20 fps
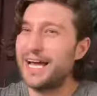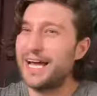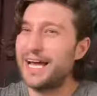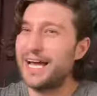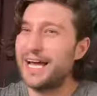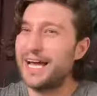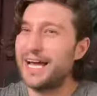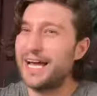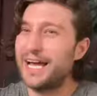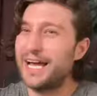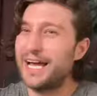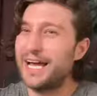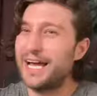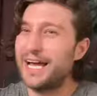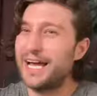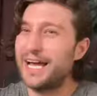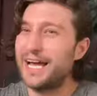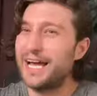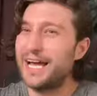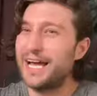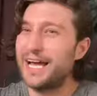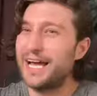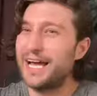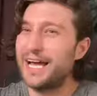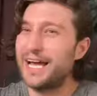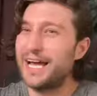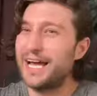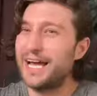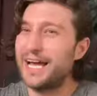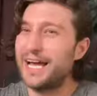
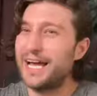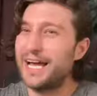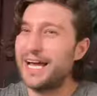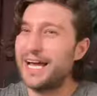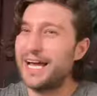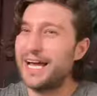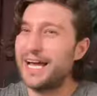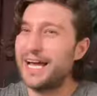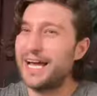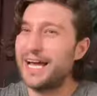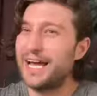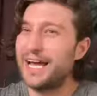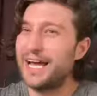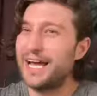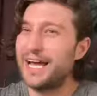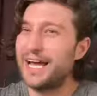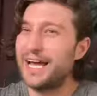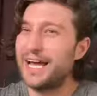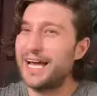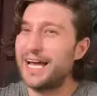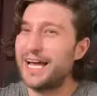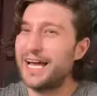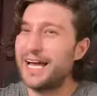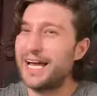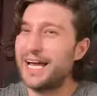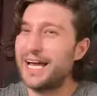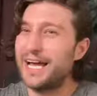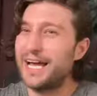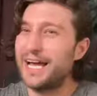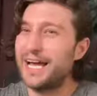
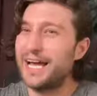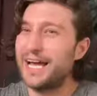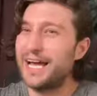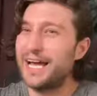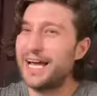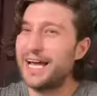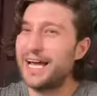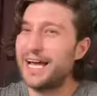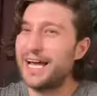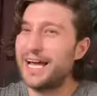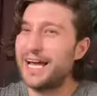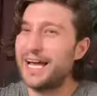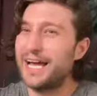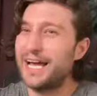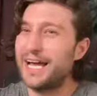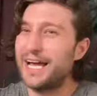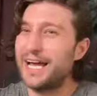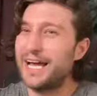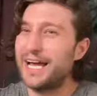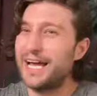No one is speaking in this clip.